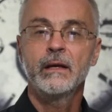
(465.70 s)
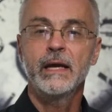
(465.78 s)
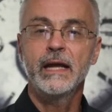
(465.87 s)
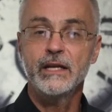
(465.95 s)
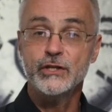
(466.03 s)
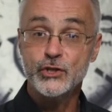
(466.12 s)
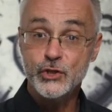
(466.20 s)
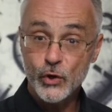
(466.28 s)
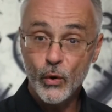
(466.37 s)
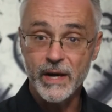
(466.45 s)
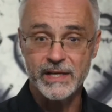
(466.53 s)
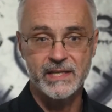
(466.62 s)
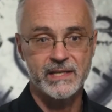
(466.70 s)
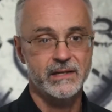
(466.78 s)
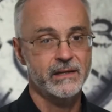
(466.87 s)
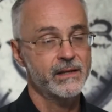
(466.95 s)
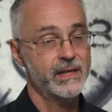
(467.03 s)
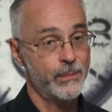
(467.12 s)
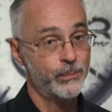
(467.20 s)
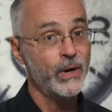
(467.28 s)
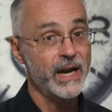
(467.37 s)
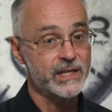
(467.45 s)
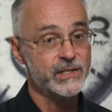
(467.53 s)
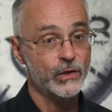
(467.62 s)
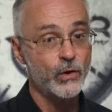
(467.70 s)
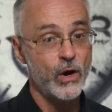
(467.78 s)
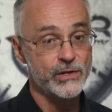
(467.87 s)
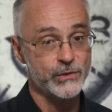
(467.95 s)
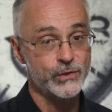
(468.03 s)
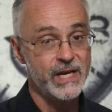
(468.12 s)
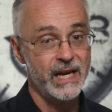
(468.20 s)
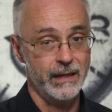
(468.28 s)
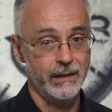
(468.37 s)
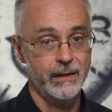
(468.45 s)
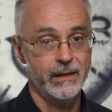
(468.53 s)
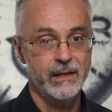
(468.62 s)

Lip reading: It is choice that breaks the causal chain,